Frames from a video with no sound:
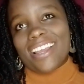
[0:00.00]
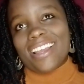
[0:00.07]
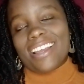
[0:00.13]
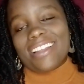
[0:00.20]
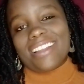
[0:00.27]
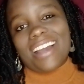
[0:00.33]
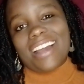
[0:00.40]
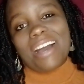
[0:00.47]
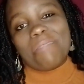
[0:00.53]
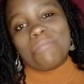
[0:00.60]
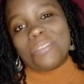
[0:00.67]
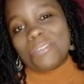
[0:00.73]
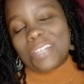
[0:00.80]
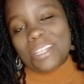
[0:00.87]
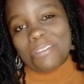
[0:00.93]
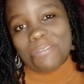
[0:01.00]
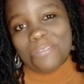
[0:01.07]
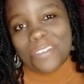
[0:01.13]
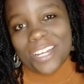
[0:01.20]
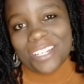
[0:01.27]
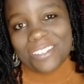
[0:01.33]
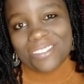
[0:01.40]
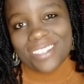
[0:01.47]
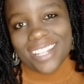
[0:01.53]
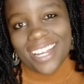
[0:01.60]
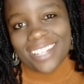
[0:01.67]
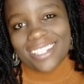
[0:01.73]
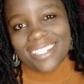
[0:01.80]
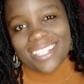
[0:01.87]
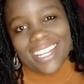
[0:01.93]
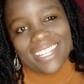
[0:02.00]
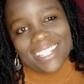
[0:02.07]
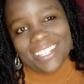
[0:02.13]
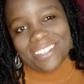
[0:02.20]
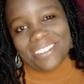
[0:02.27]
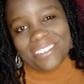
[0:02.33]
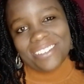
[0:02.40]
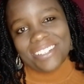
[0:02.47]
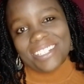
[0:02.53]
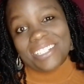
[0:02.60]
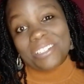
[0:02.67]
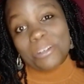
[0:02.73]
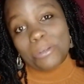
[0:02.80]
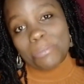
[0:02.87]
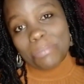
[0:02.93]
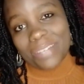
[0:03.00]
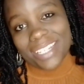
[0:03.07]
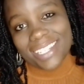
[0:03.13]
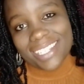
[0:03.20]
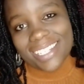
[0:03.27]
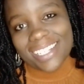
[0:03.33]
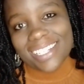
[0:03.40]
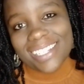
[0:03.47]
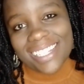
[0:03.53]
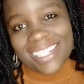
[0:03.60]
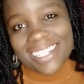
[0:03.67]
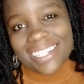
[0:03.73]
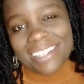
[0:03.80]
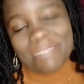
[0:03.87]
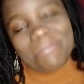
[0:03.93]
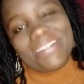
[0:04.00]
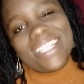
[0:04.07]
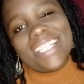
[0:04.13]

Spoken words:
And I'm looking forward to that. Thank you. Don't be stingy.